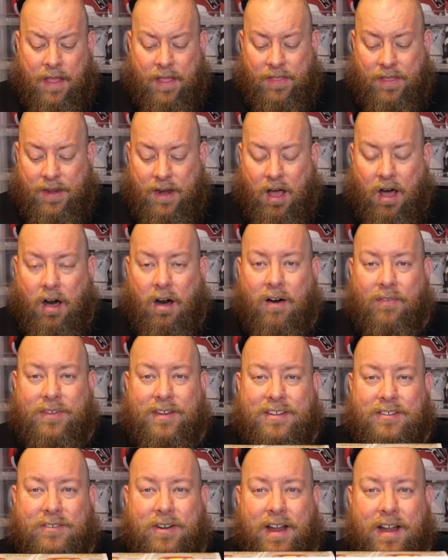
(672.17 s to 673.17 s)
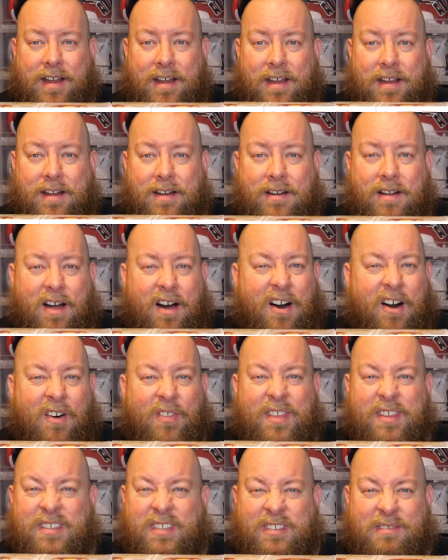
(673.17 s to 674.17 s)
And then all these right here, all
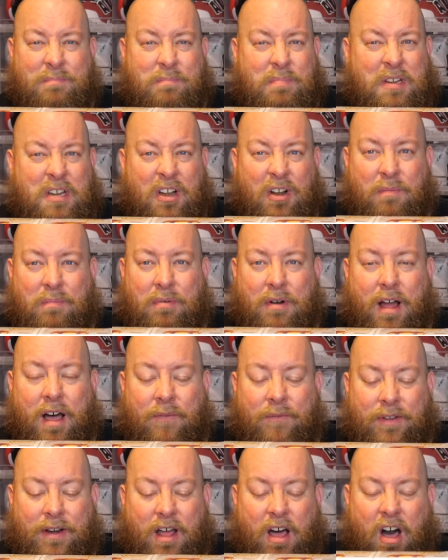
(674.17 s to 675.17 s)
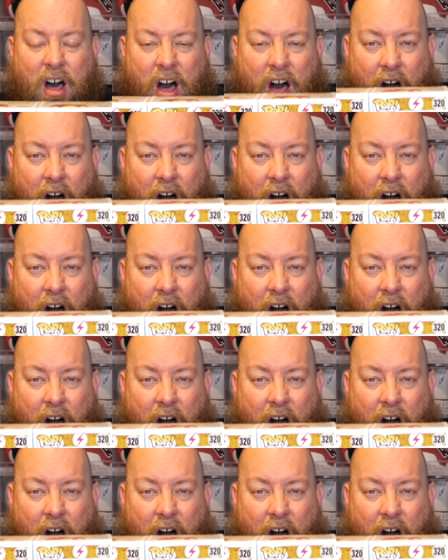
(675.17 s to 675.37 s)
this is pure profit.